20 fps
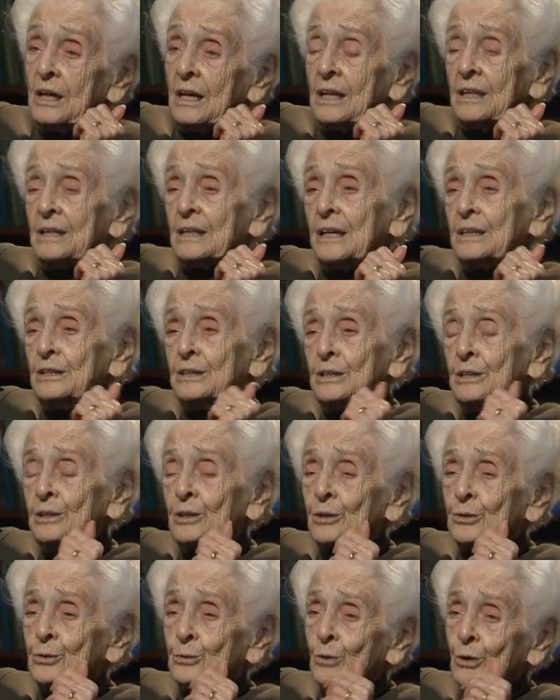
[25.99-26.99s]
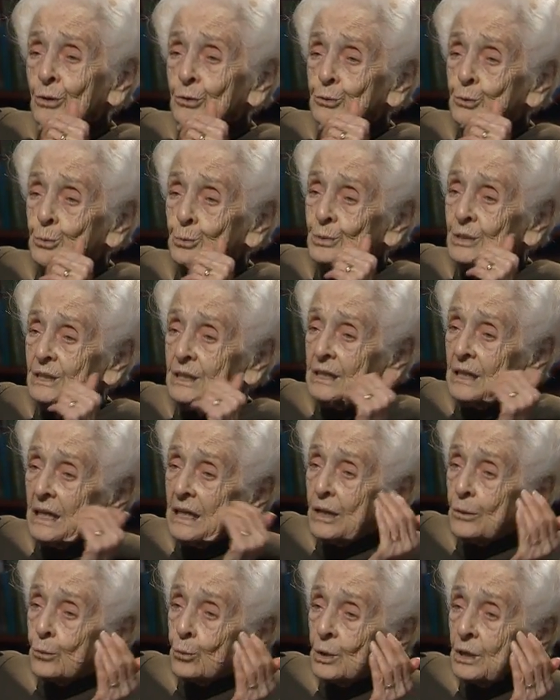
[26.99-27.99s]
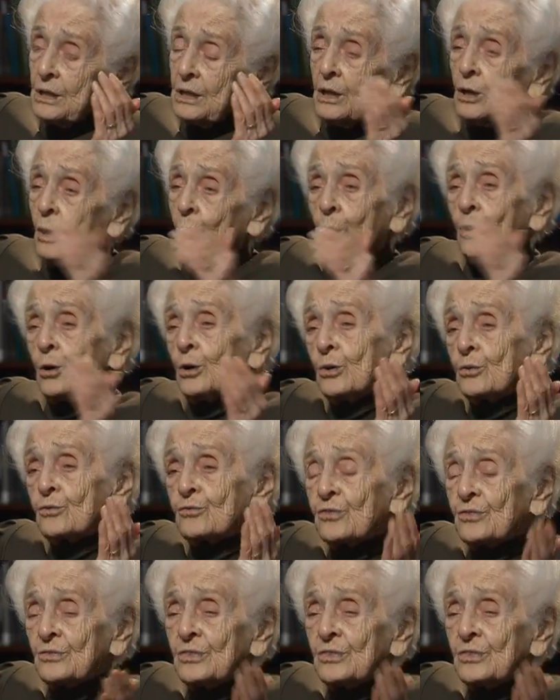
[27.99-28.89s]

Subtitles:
and I did not want to be away or